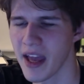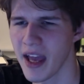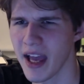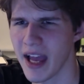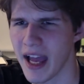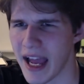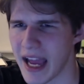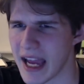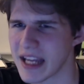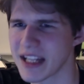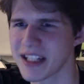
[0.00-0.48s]

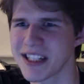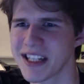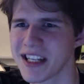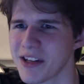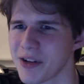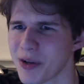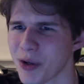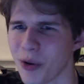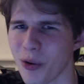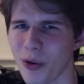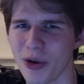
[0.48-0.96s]

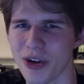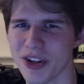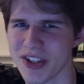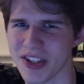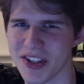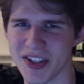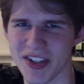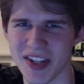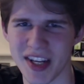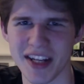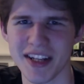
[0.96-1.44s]
18 cores
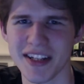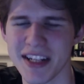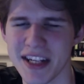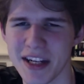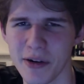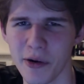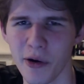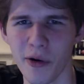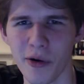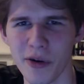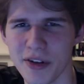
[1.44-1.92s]
and
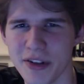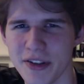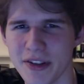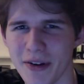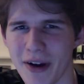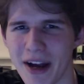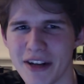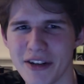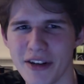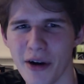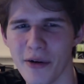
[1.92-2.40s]
16 cores,
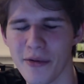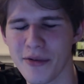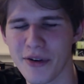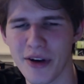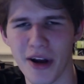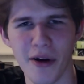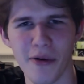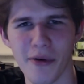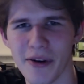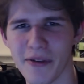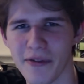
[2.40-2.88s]
so I don't
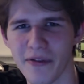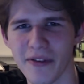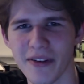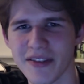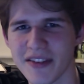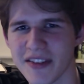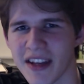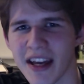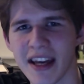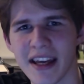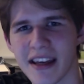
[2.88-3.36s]
know if
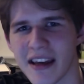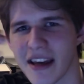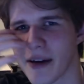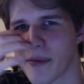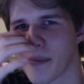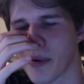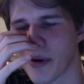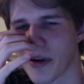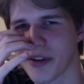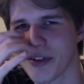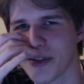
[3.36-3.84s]
it's like
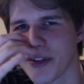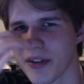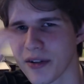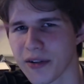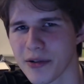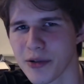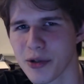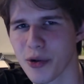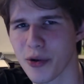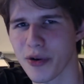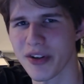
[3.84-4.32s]
a
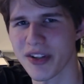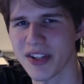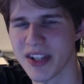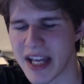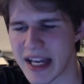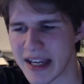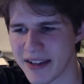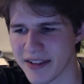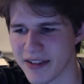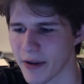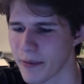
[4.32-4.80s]
personal choice
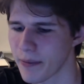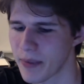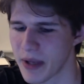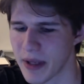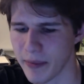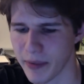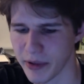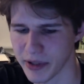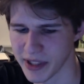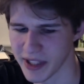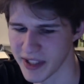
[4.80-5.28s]
that some
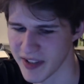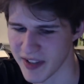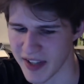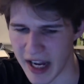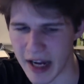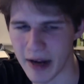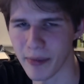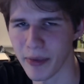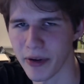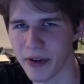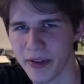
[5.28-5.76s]
people
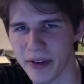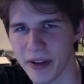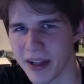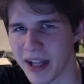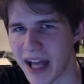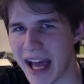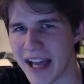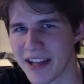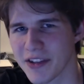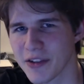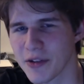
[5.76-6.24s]
disable the
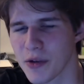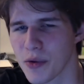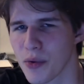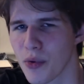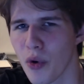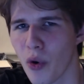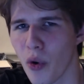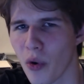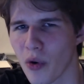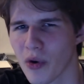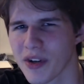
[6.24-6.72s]
last 2
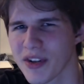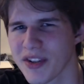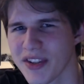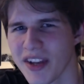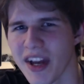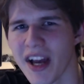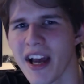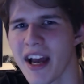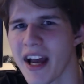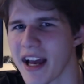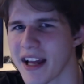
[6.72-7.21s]

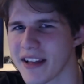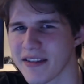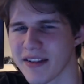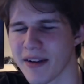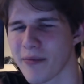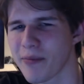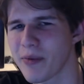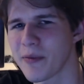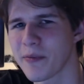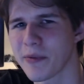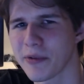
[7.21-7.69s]
cores and
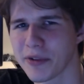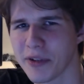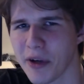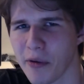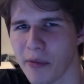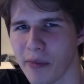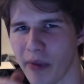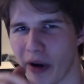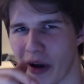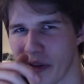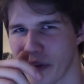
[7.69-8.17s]
some people
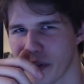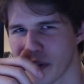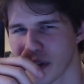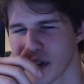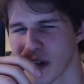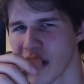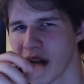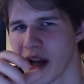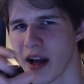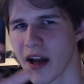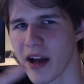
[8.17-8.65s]
don't
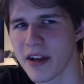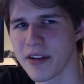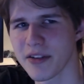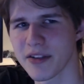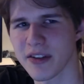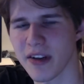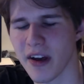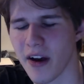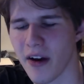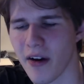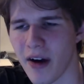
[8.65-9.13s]
bother.
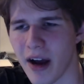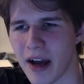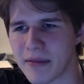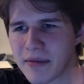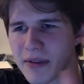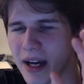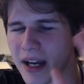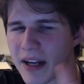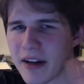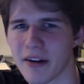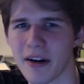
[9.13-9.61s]
So
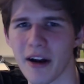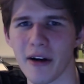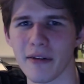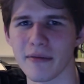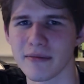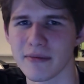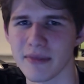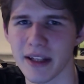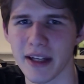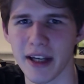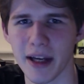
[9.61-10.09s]
I don't know.
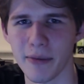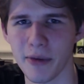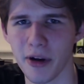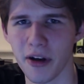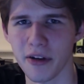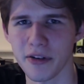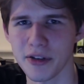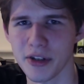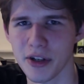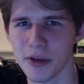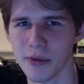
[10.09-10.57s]
Like, I'm
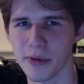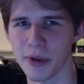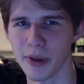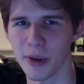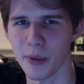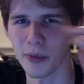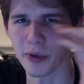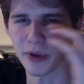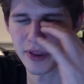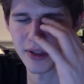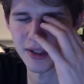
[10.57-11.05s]
not sure
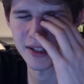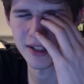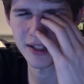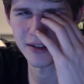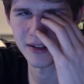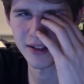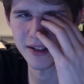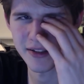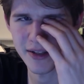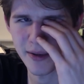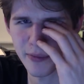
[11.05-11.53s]
what the
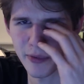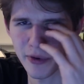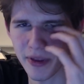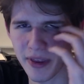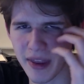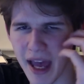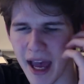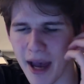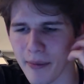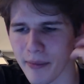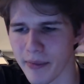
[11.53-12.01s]
deal is up with
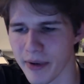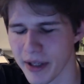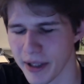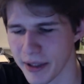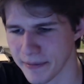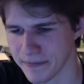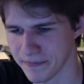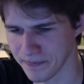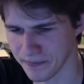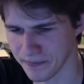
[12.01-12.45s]
that, but